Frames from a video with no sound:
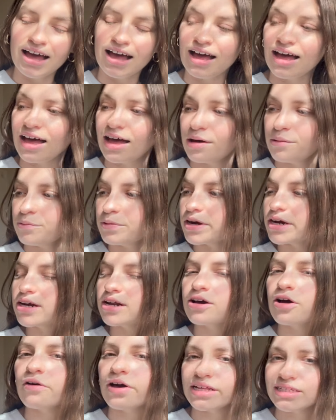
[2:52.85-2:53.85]
Uh, we're gonna
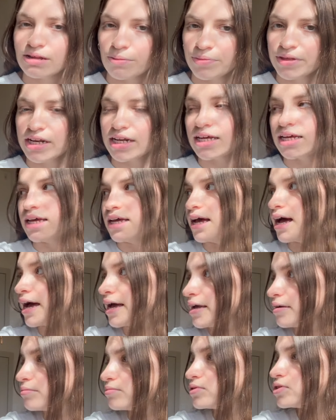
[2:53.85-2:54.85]
go get something to eat. I
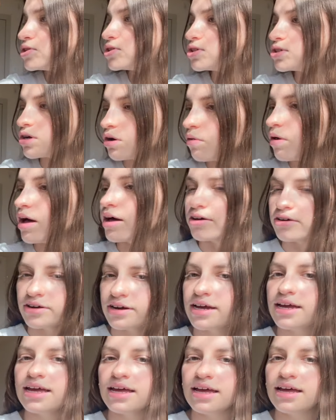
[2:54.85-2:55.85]
am so
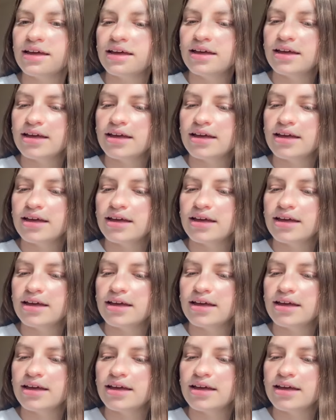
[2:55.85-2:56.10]
hungry